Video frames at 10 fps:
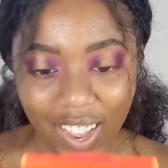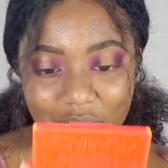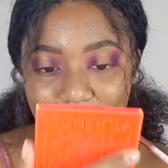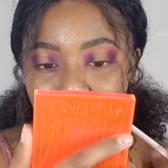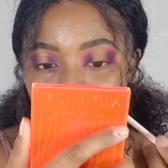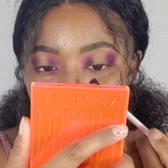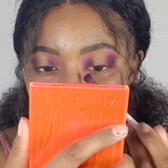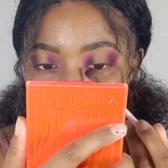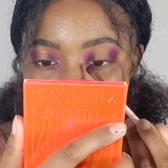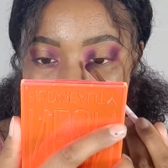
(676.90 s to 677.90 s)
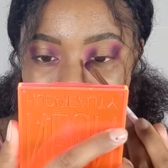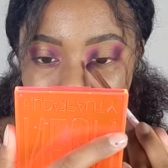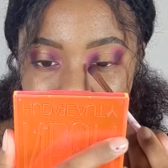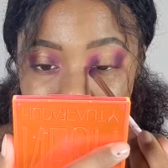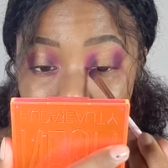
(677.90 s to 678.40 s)
don't know, dude.
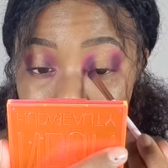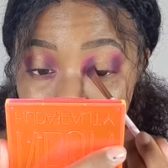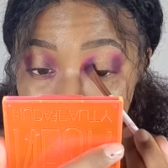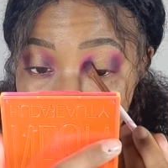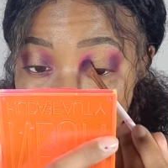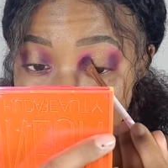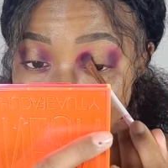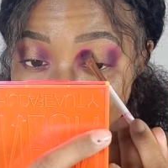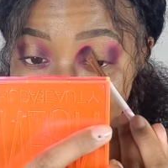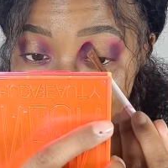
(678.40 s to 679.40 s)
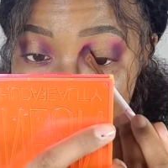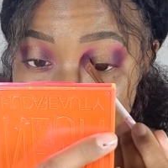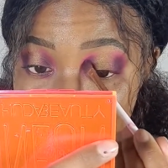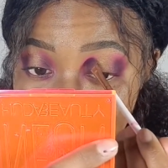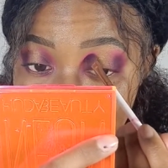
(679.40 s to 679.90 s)
I don't know. I
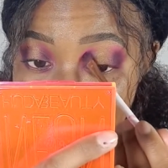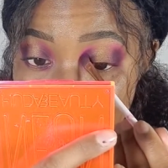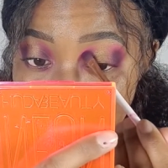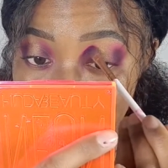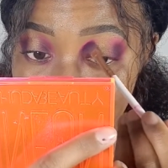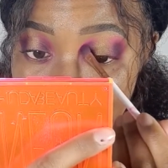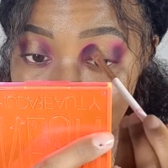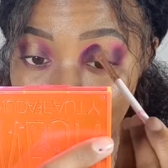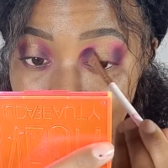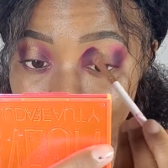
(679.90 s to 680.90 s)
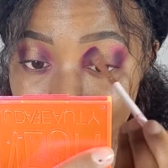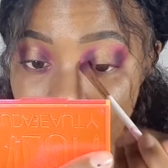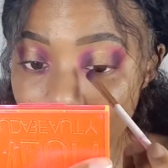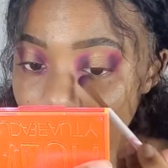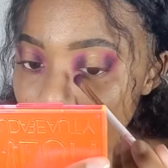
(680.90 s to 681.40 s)
feel like I support that.
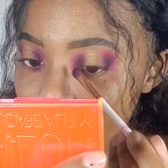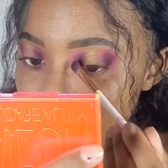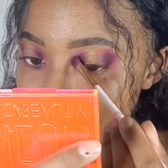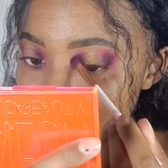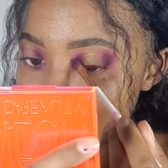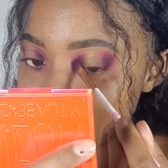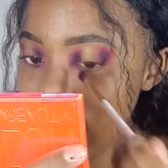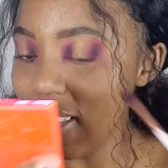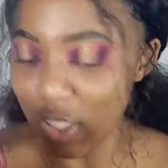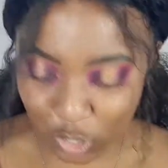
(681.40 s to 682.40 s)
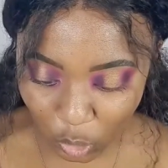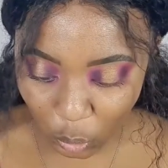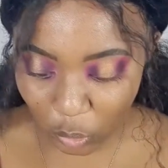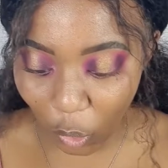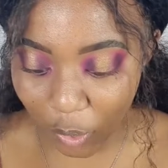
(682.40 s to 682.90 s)
And then so
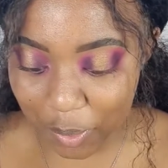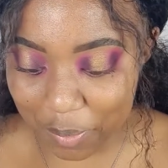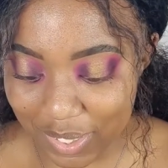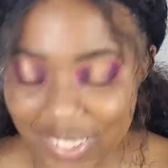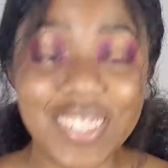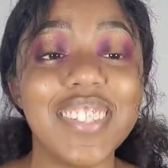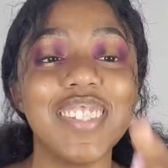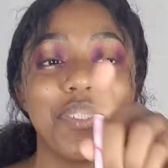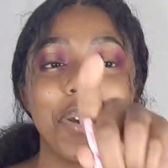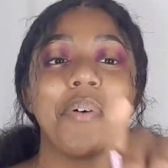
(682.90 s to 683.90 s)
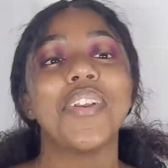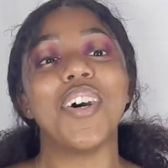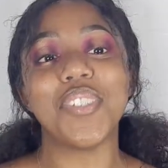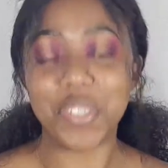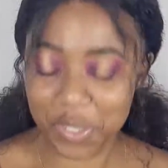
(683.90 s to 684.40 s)
the argument is what I want to
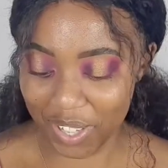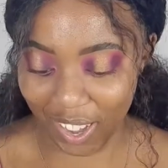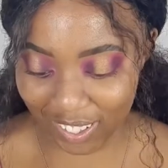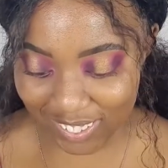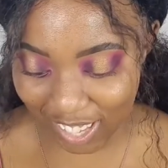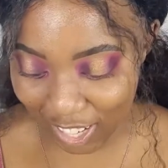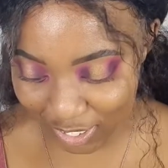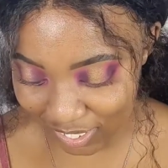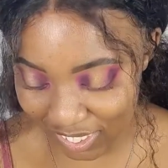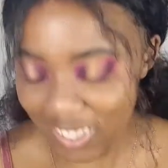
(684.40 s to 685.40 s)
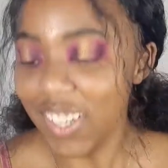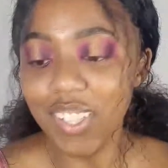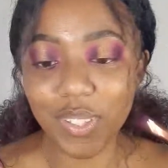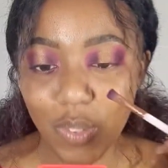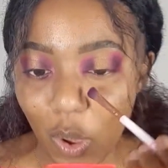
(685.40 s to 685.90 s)
ask you guys actually.
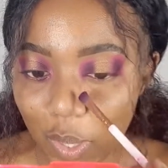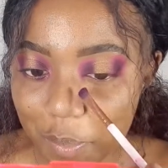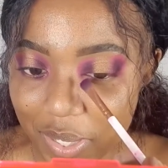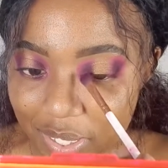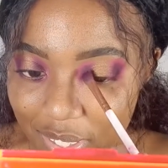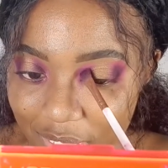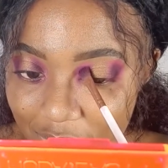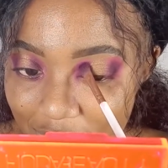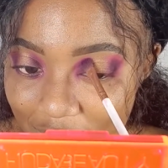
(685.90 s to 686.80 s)
So the argument is